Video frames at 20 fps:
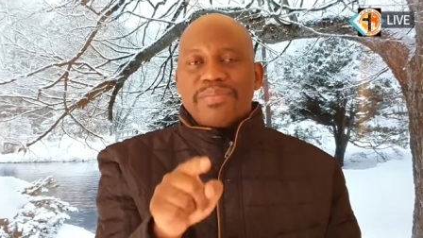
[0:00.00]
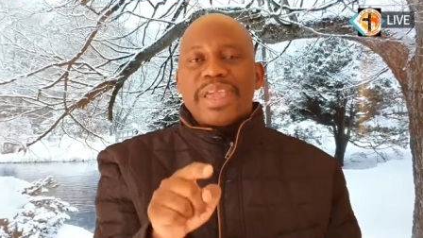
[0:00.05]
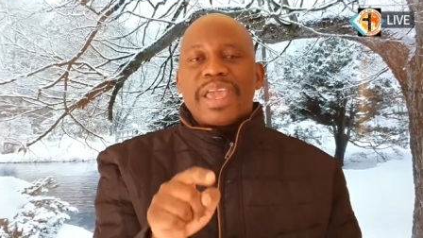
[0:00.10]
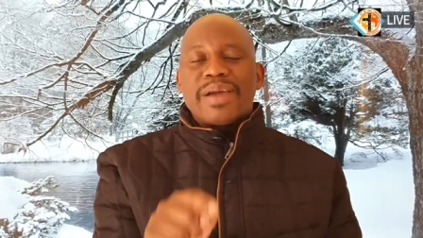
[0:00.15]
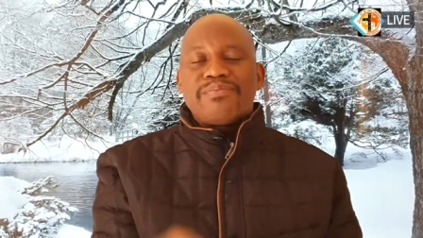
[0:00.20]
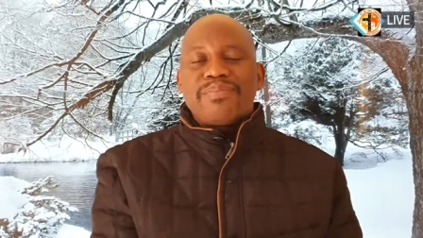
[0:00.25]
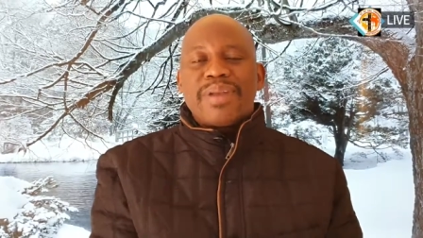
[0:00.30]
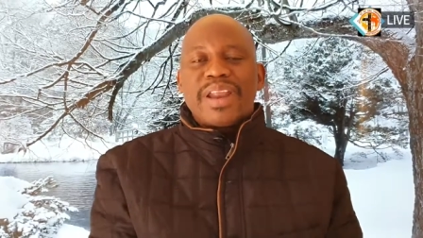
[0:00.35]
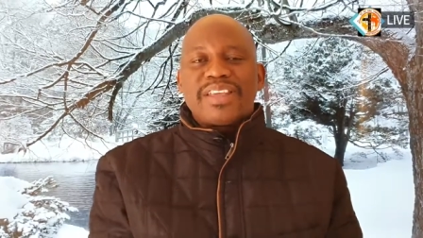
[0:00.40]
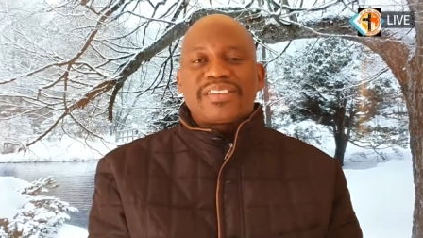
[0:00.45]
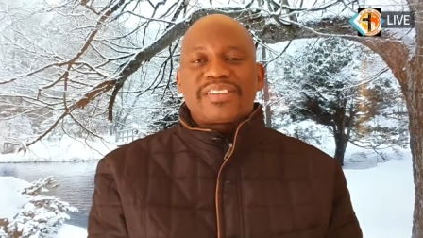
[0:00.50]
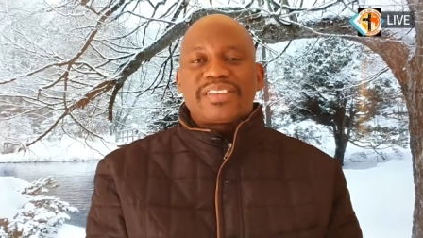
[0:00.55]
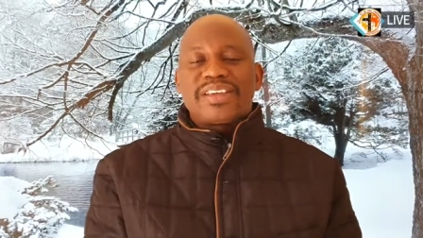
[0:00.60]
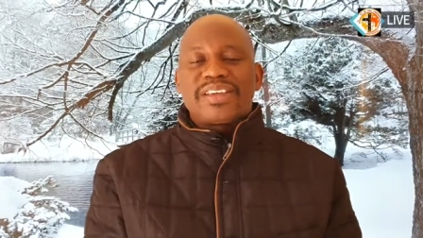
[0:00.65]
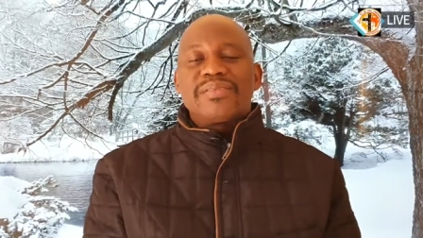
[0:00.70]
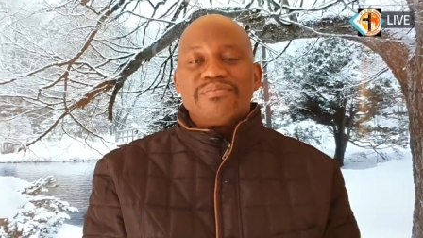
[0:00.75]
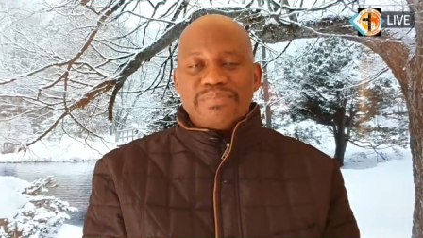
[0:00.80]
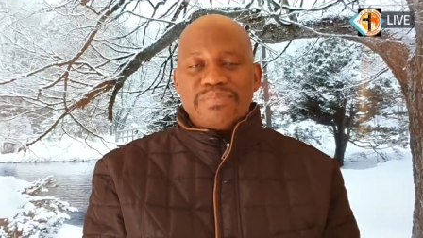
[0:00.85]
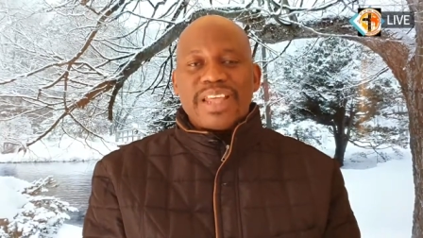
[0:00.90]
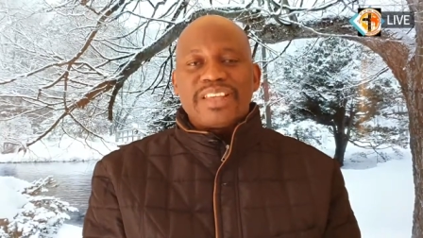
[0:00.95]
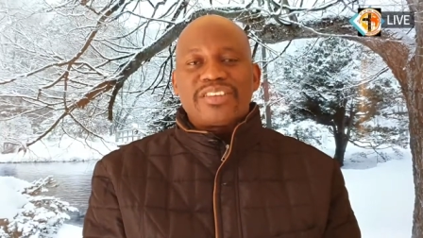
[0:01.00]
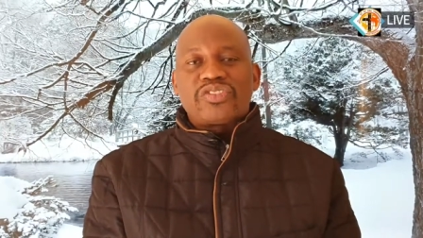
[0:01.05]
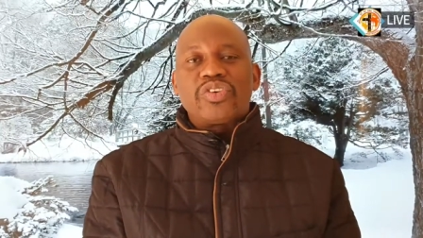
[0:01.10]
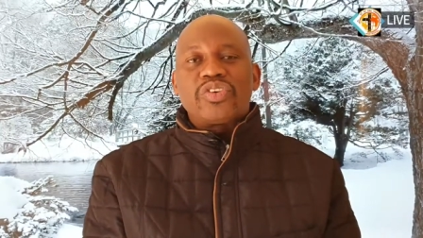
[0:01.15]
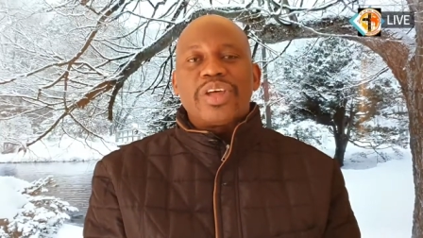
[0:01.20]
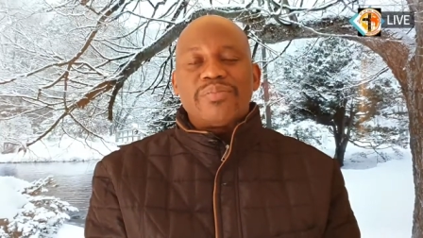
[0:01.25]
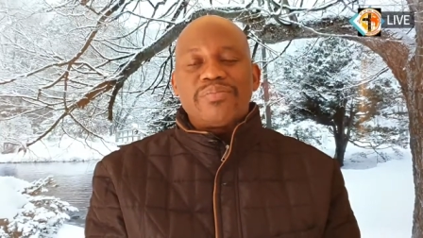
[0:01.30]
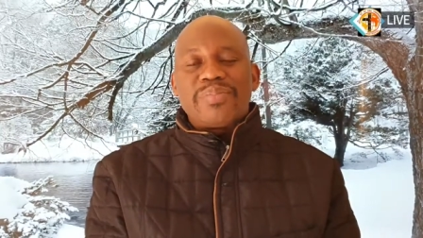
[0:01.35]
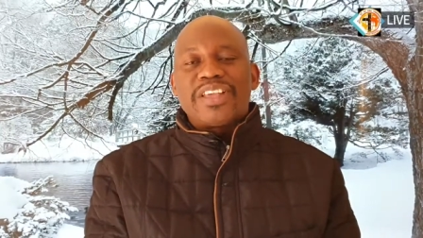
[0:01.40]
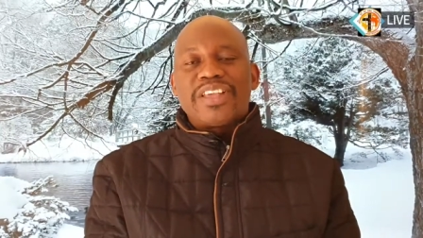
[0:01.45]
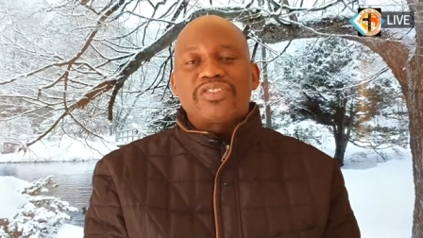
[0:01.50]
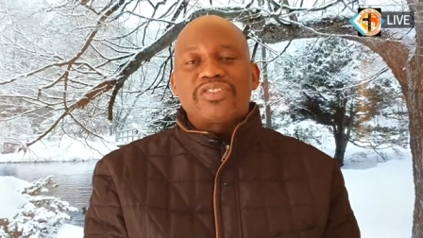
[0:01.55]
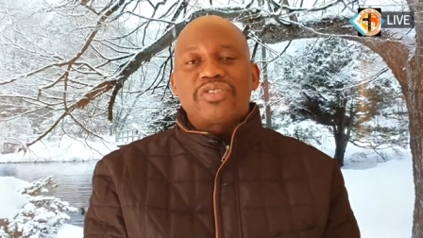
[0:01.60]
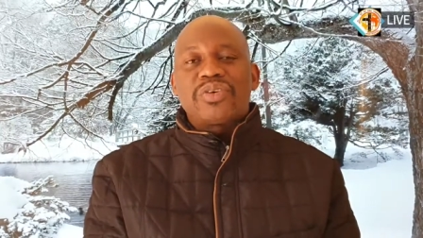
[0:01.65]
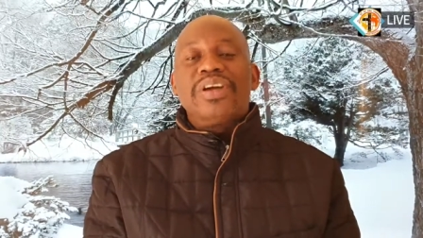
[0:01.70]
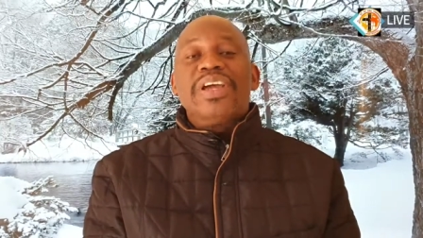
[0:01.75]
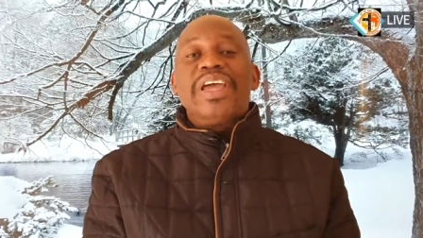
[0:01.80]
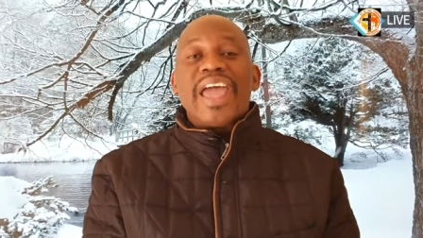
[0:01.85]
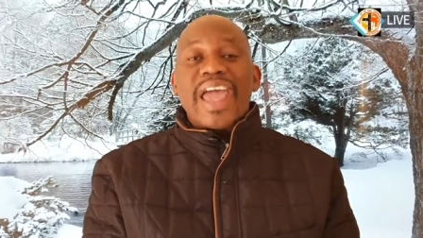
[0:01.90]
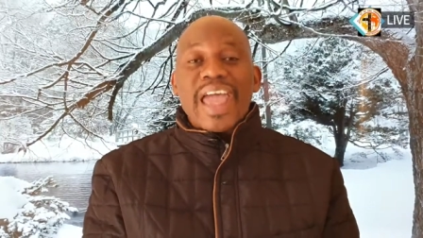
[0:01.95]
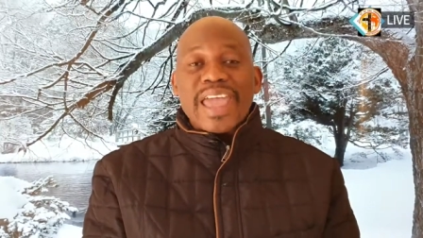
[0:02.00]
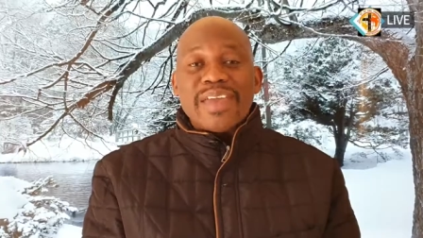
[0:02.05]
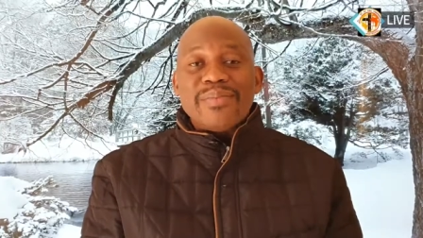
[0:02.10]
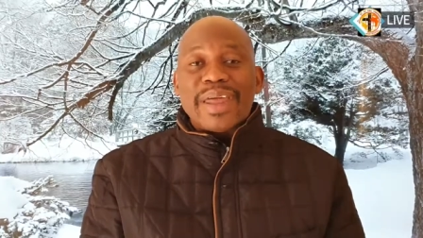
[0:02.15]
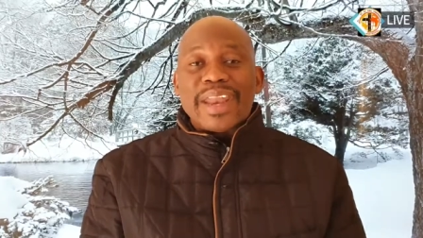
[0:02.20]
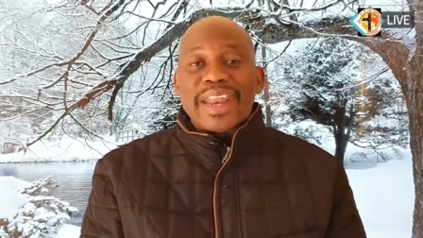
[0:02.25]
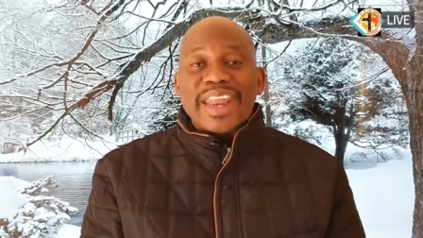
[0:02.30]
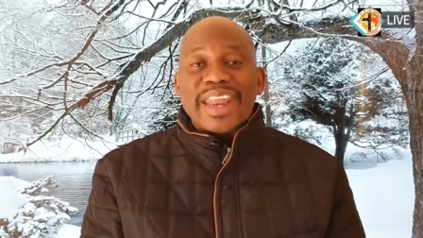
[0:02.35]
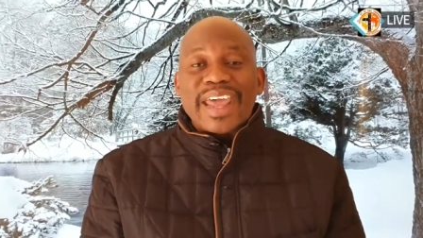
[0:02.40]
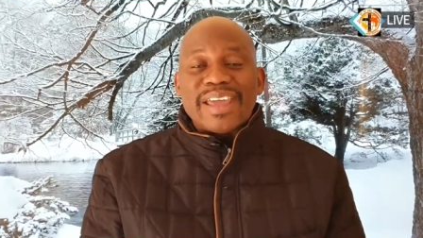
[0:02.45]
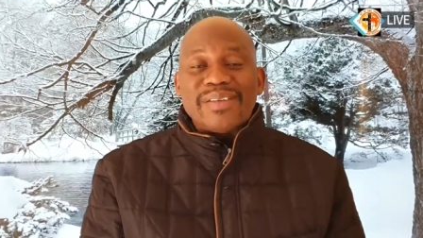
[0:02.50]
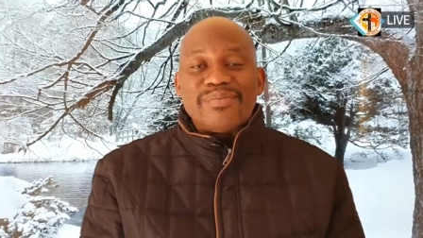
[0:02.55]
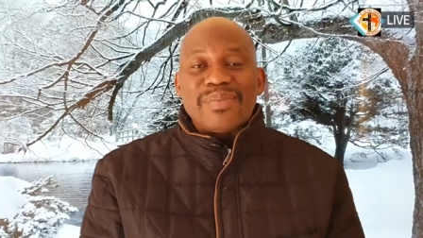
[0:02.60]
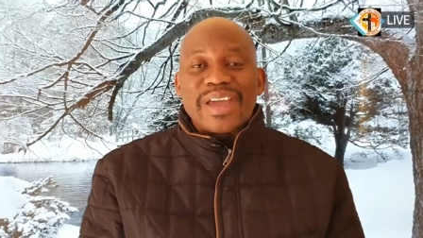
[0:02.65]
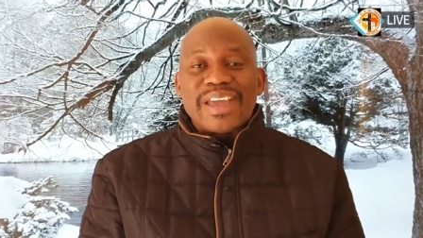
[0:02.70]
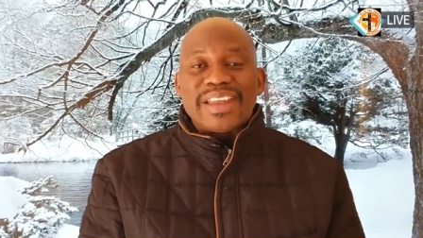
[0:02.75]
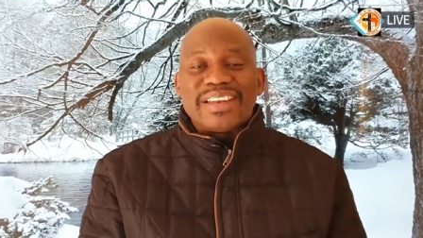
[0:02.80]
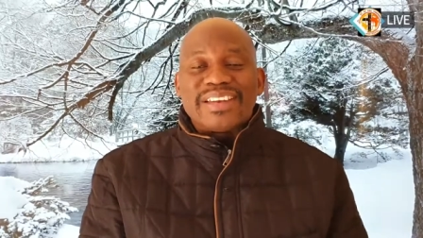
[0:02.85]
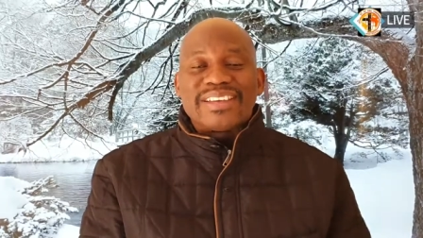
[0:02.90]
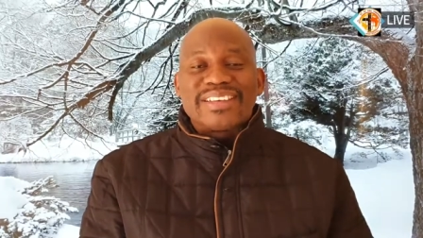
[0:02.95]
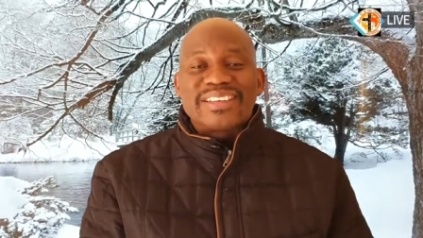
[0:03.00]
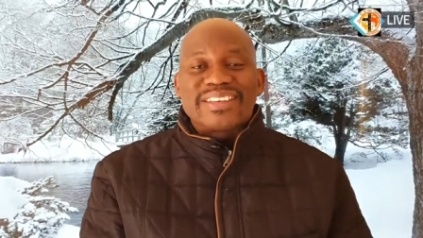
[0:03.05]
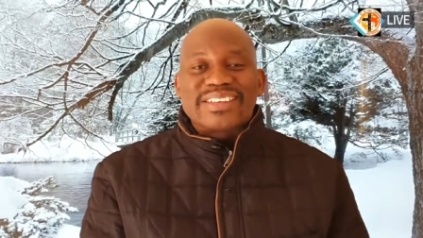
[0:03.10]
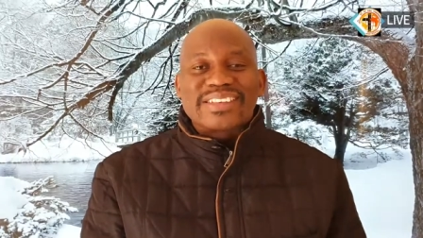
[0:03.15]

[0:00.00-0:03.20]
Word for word: Be a blessing. Bless you and bless you. Amen and amen.